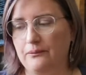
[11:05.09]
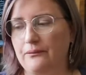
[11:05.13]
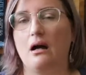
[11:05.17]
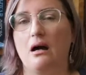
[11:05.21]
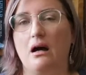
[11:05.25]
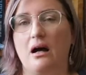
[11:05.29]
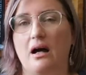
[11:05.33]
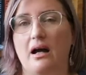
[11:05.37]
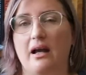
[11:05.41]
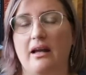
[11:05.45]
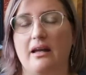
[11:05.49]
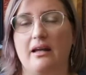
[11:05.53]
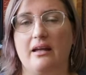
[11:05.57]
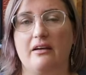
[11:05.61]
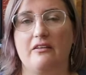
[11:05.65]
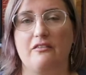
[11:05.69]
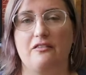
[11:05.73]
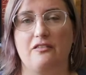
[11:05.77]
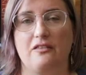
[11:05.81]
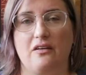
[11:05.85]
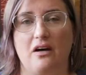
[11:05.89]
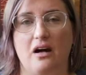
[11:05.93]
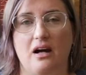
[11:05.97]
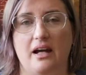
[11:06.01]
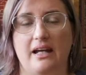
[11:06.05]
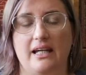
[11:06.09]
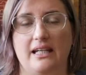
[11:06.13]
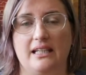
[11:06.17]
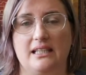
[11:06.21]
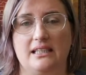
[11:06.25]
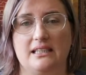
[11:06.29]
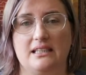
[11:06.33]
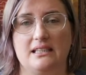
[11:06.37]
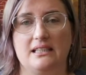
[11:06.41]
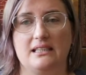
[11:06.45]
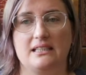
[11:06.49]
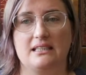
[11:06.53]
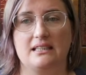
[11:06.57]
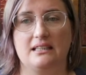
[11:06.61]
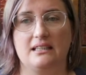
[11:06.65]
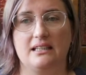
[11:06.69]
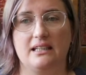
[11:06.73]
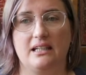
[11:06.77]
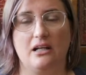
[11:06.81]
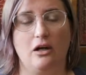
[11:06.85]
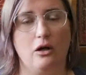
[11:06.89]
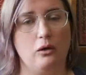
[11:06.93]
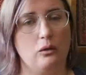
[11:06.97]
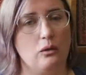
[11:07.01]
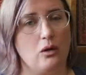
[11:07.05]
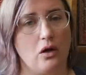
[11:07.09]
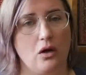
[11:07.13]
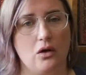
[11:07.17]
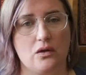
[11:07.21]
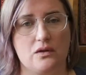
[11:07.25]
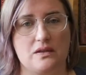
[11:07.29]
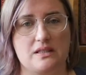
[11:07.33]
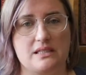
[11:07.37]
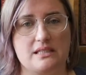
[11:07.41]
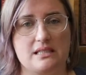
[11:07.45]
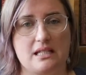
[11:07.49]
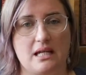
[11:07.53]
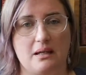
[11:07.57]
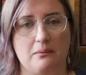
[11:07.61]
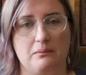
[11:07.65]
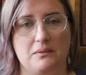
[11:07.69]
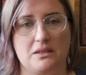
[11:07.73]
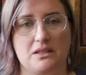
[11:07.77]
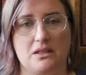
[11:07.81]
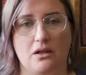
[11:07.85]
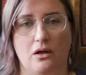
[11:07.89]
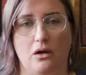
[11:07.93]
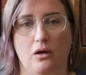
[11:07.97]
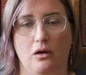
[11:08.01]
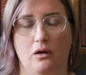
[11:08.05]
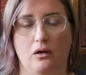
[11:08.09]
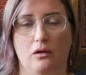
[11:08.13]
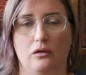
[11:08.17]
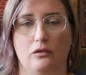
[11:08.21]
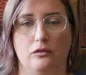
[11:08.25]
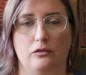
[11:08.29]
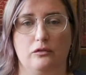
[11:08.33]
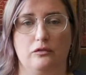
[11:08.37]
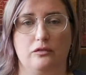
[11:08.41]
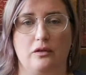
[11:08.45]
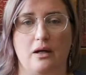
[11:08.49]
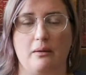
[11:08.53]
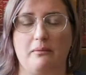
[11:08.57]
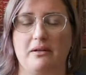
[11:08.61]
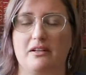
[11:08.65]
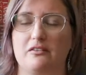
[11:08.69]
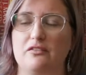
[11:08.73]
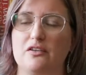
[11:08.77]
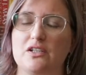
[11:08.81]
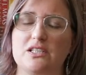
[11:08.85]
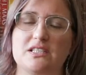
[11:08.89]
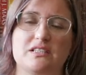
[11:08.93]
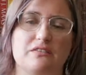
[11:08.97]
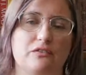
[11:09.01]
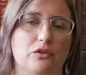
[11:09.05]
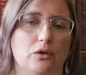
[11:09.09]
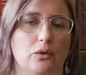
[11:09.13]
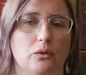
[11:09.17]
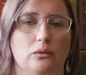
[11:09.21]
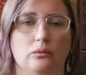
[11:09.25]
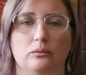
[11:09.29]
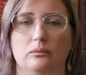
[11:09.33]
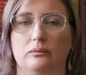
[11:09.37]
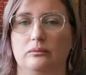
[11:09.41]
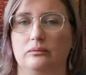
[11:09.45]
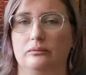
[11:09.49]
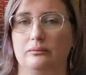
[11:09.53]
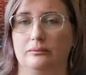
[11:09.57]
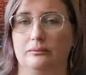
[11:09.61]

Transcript: I find the whole concept of, I mean, first of all,